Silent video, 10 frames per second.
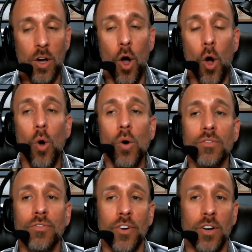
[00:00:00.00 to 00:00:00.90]

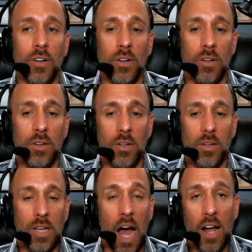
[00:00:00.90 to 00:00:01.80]
over
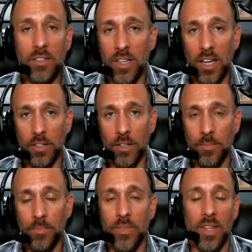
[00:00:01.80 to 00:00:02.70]
God's
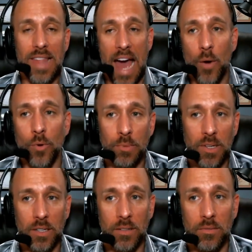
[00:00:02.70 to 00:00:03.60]
kingdom, then that would
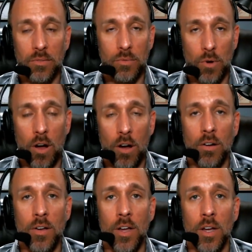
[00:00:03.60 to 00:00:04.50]
be wrong,
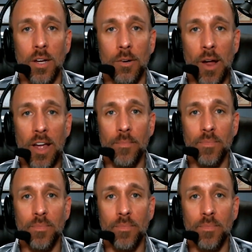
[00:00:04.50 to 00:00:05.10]
right?